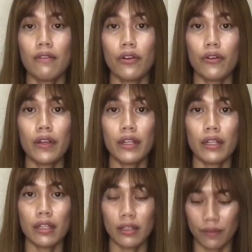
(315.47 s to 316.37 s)

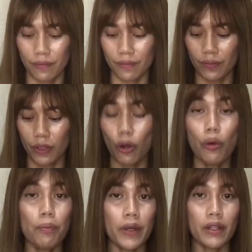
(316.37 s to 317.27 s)
already
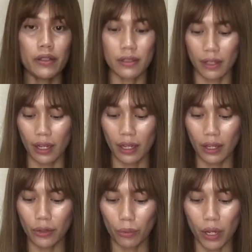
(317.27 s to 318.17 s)
opened
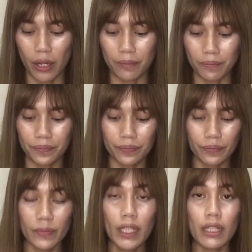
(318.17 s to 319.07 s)
another one.
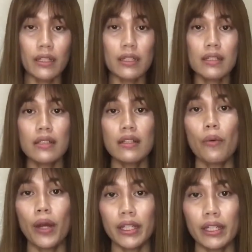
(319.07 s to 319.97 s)
This is the
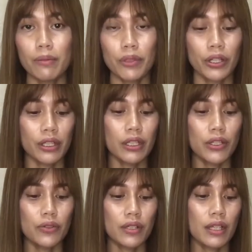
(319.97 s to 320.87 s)
one that I'm currently
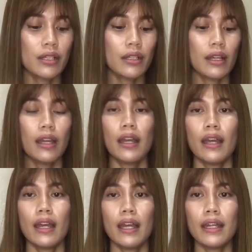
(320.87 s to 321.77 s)
using,
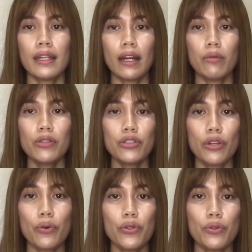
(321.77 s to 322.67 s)
and I will
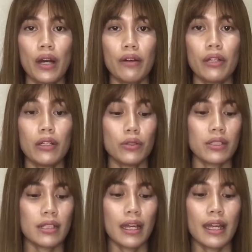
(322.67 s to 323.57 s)
show you how it
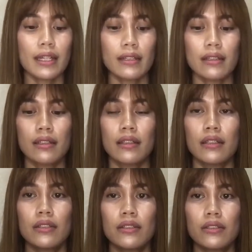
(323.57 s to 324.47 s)
looks like.
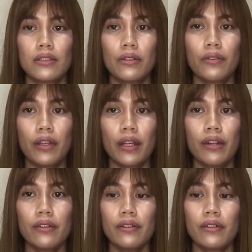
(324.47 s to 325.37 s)
So
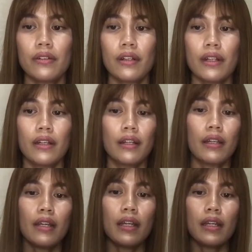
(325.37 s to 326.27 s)
there.
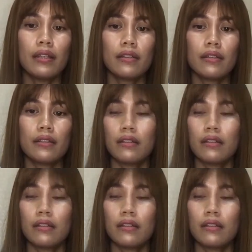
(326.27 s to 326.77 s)
And